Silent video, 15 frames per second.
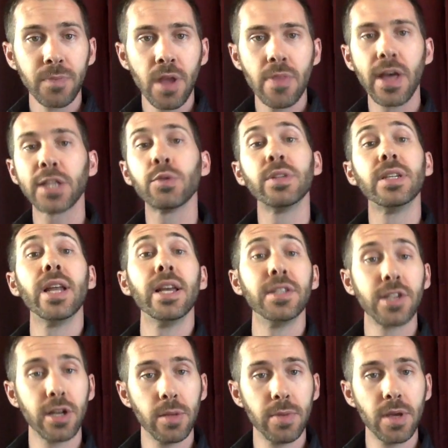That's what today is
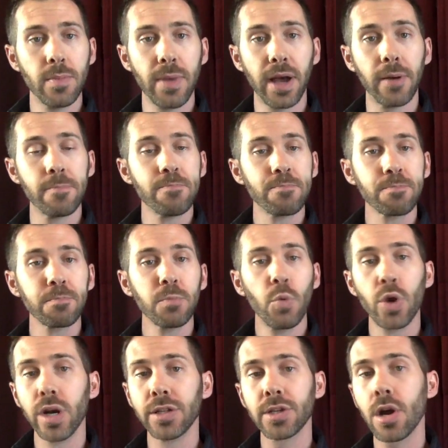going to be about. We're
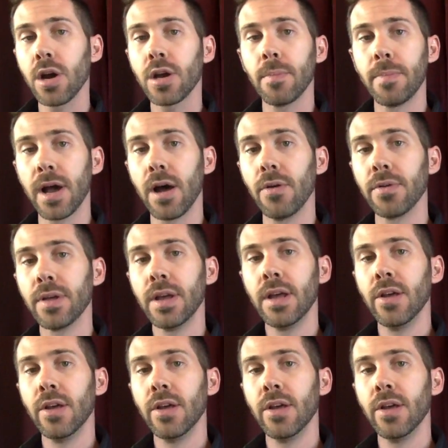going to talk about